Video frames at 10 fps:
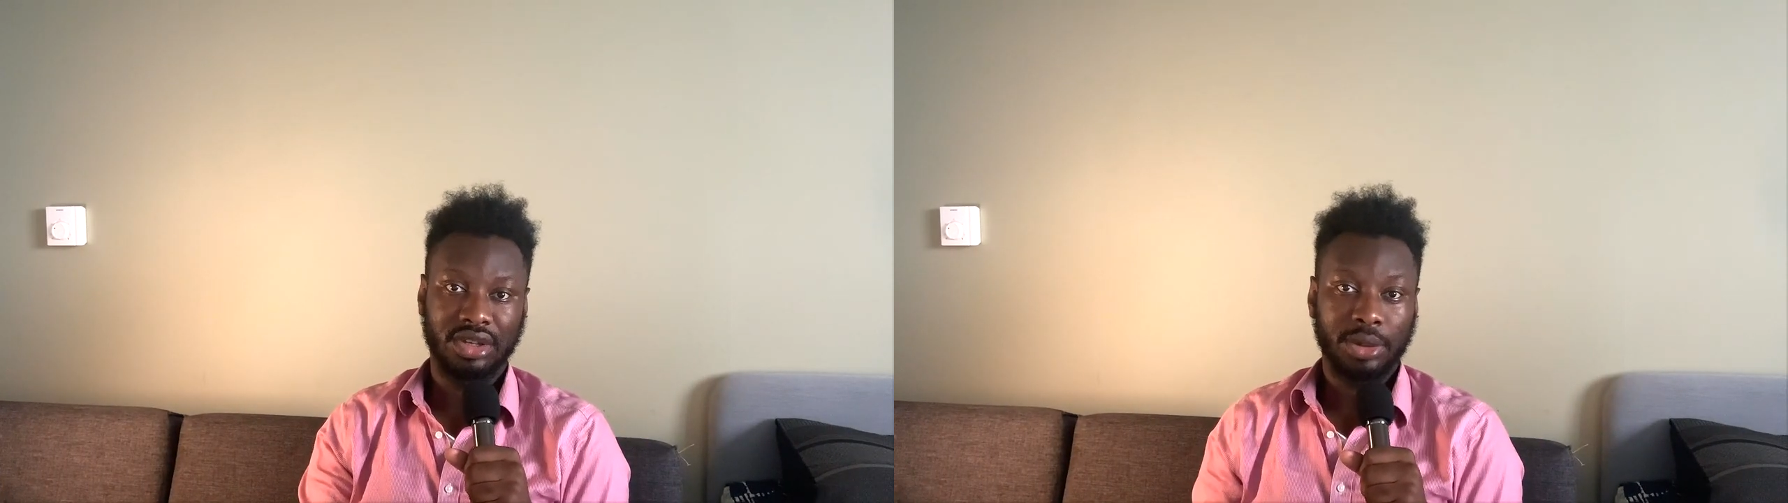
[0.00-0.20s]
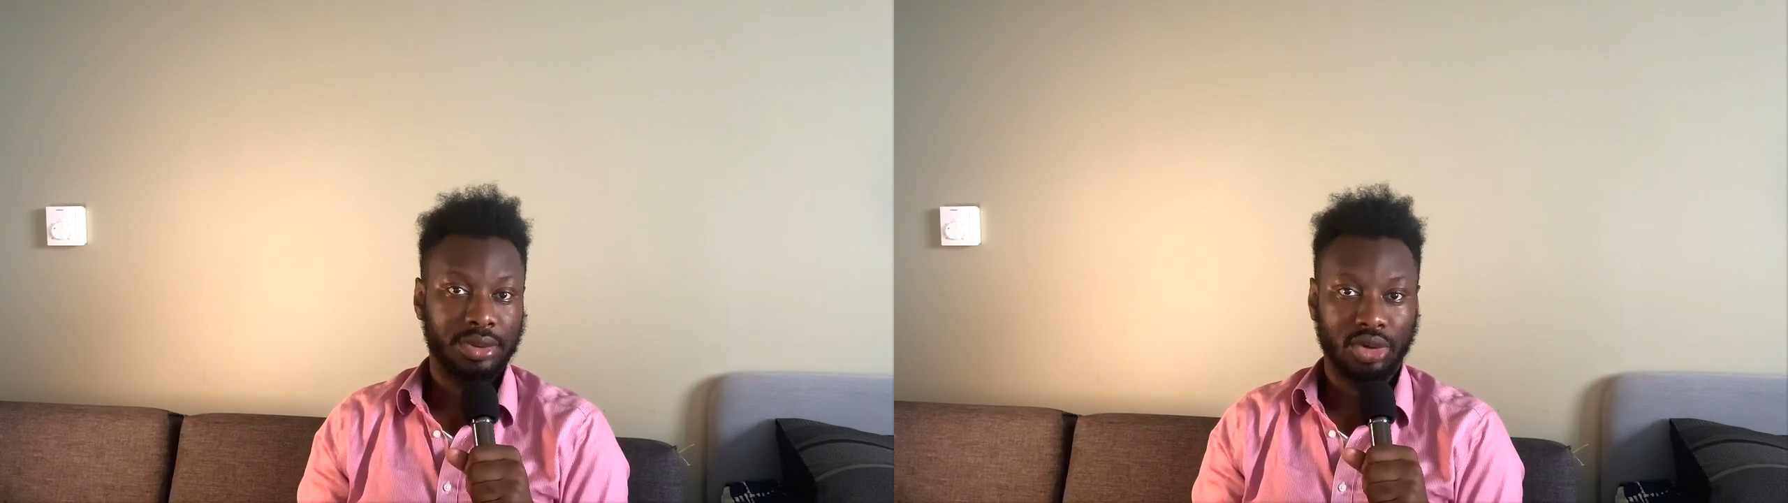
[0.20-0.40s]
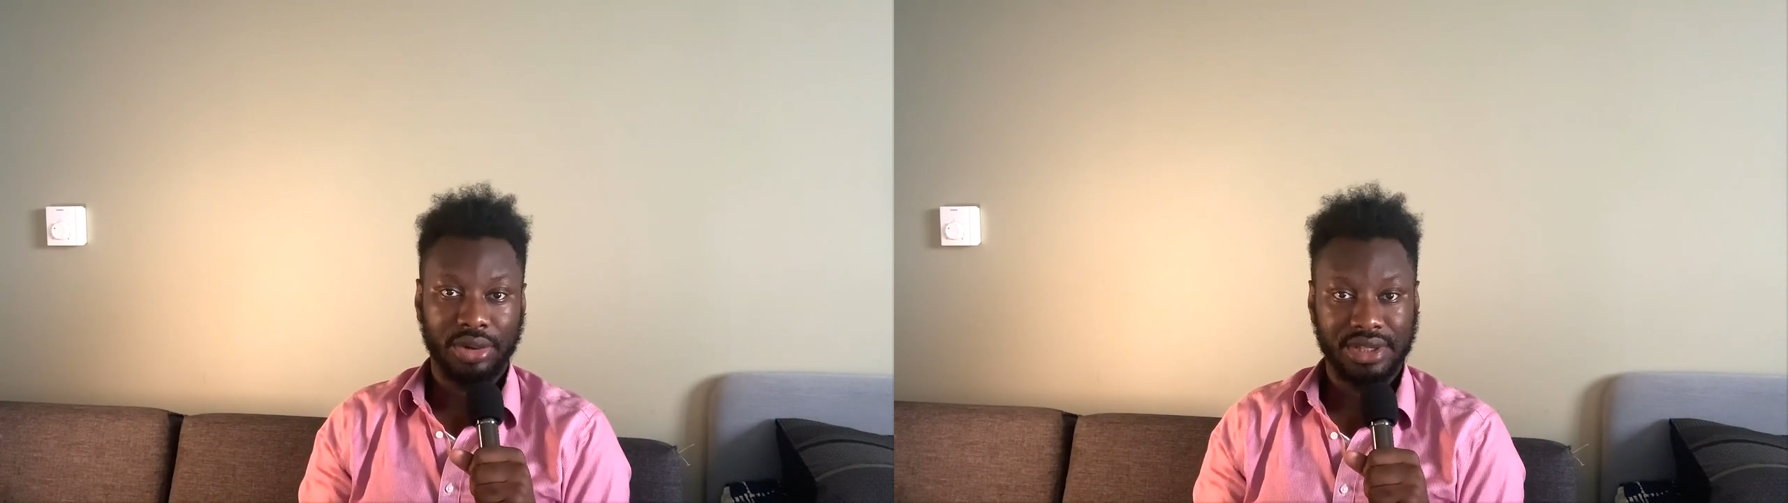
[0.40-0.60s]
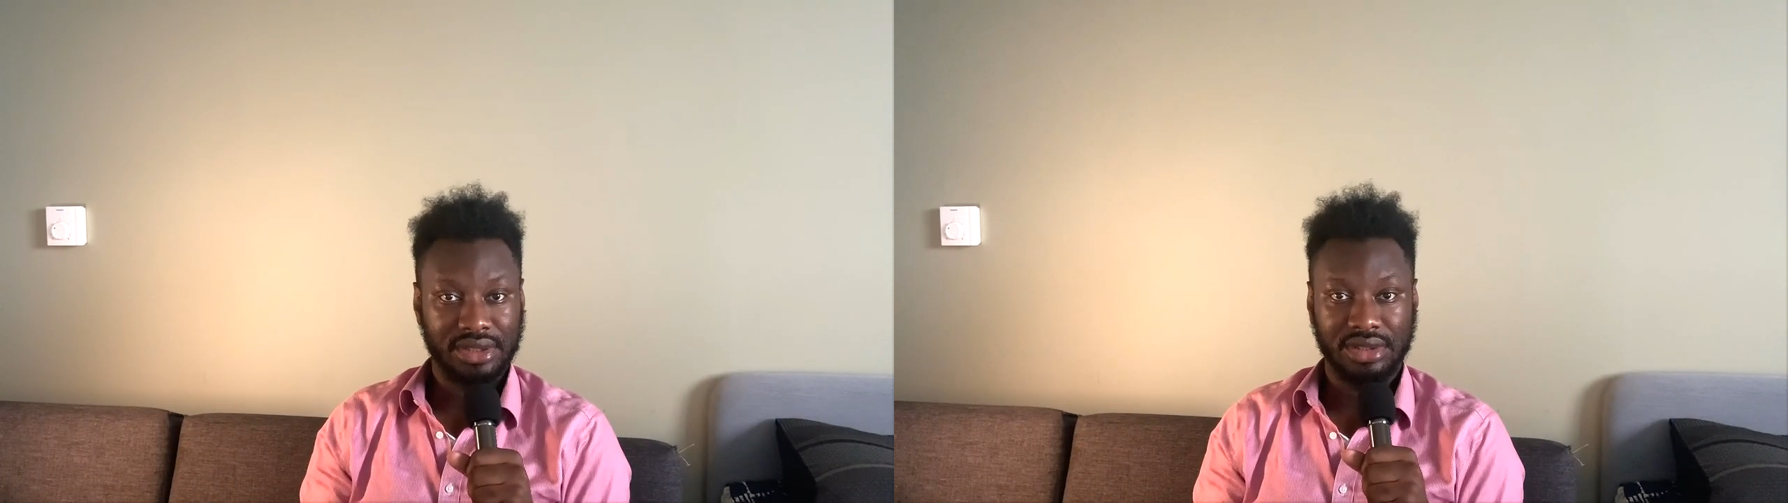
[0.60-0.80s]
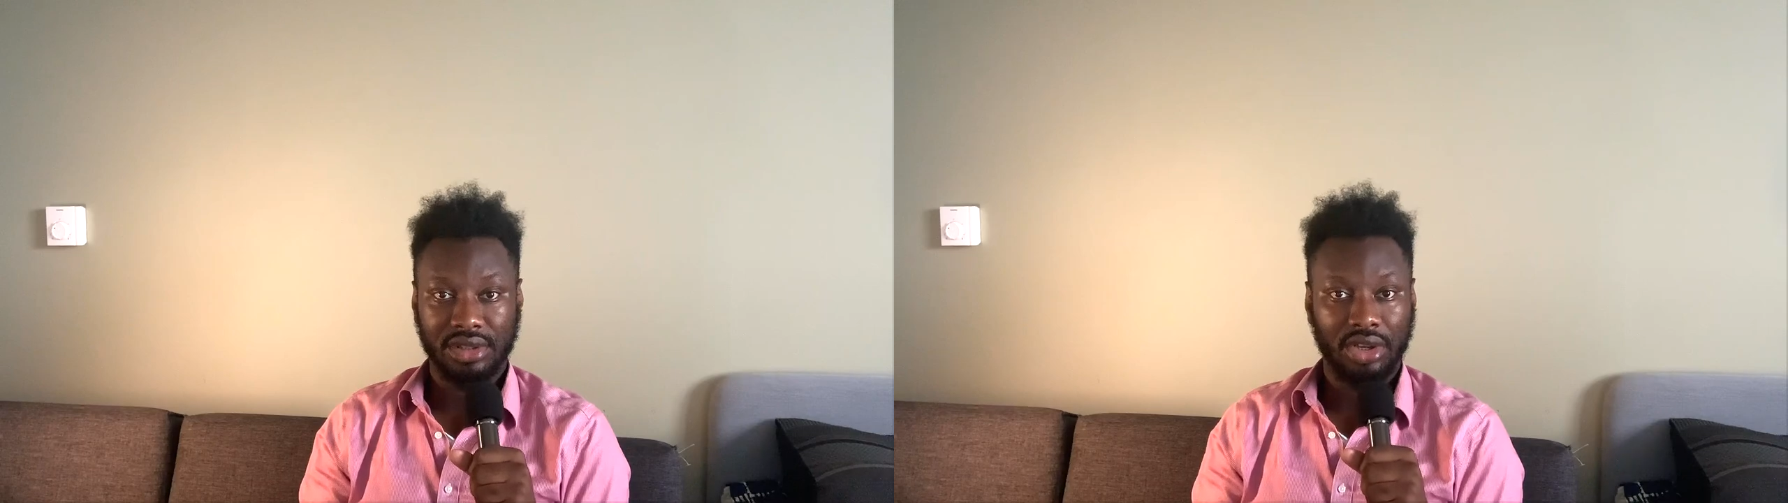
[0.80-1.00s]
drop your
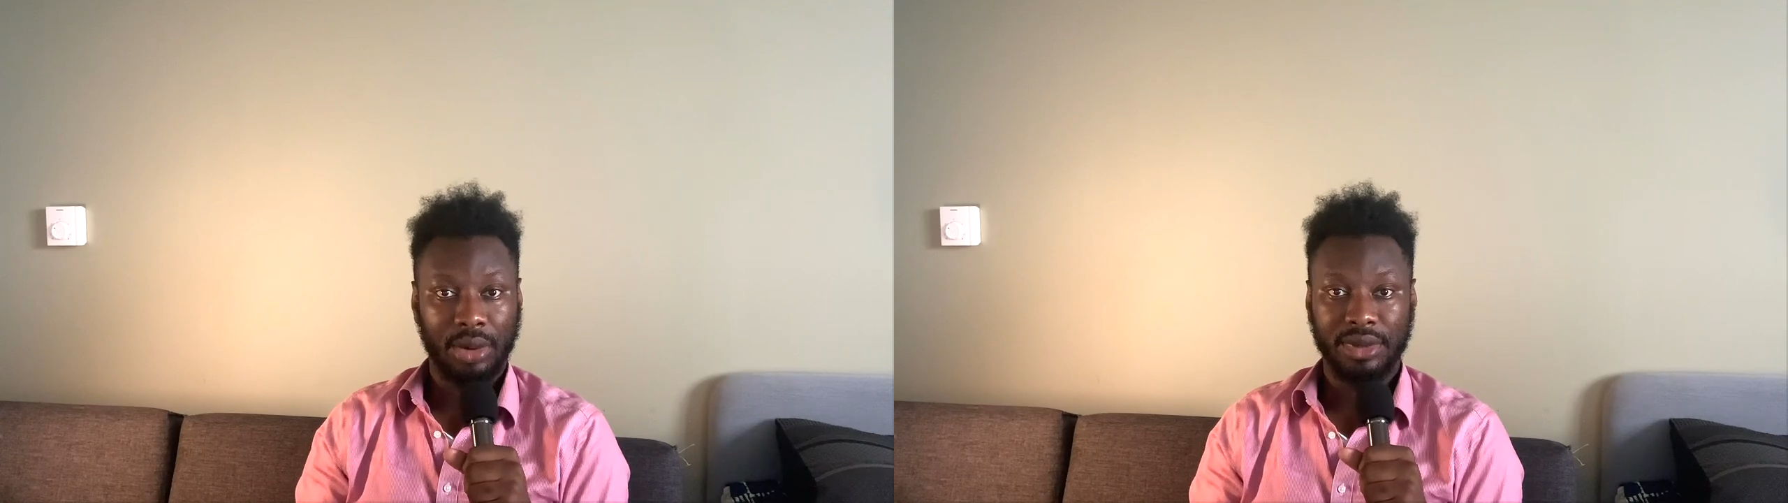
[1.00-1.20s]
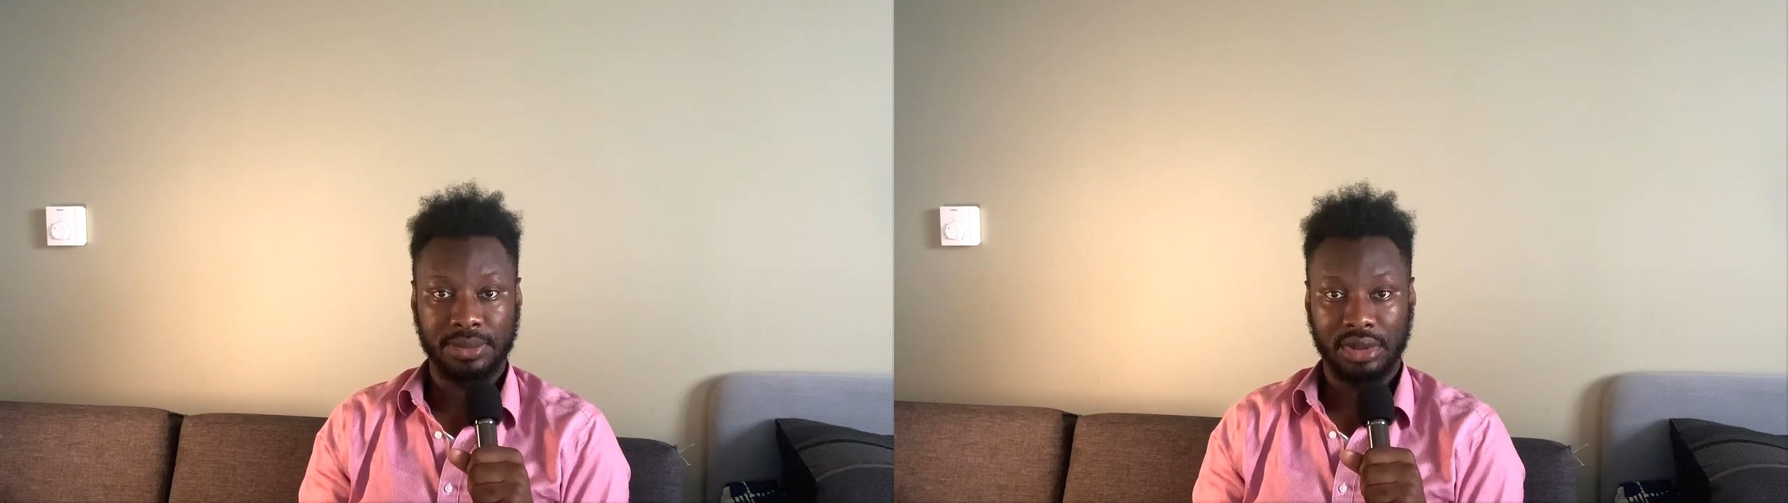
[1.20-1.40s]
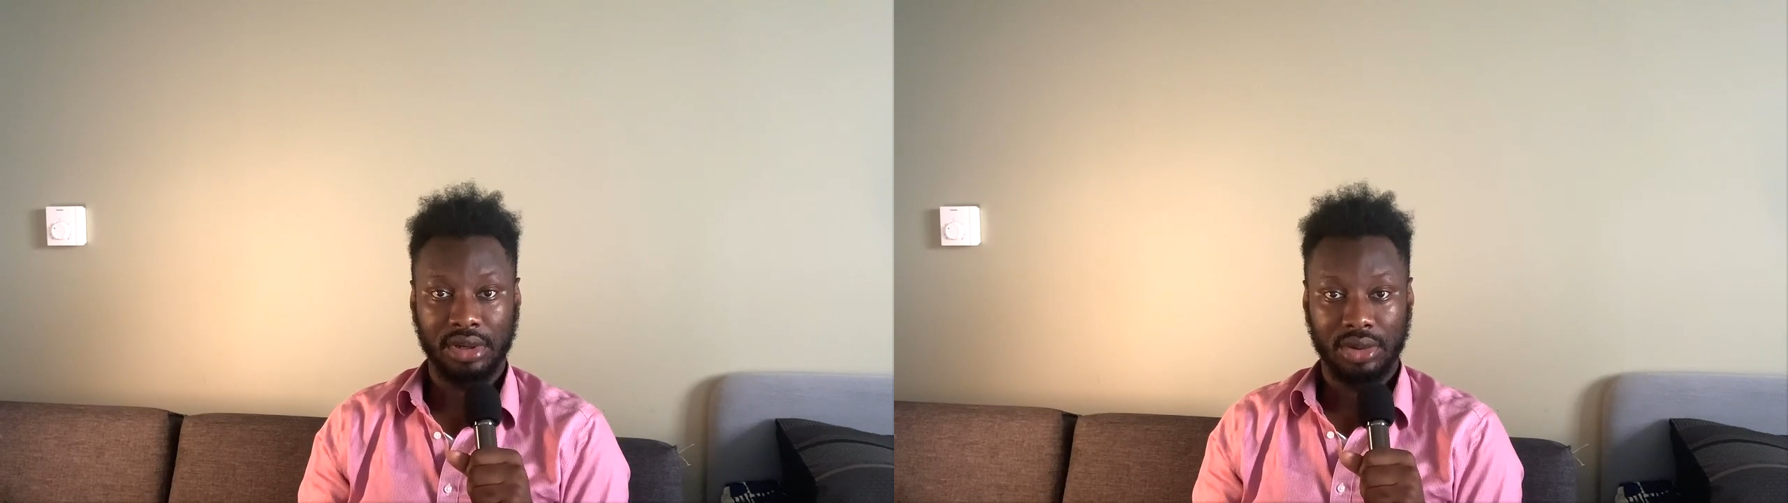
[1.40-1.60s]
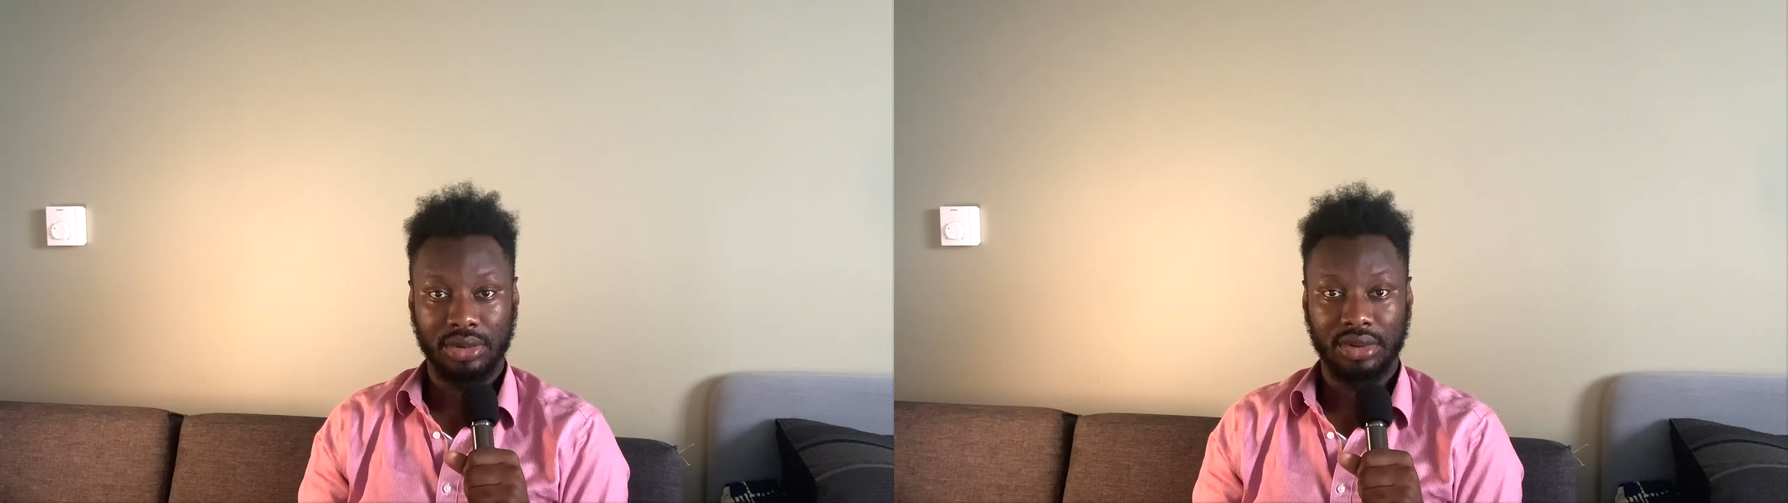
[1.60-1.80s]
questions in the comments below.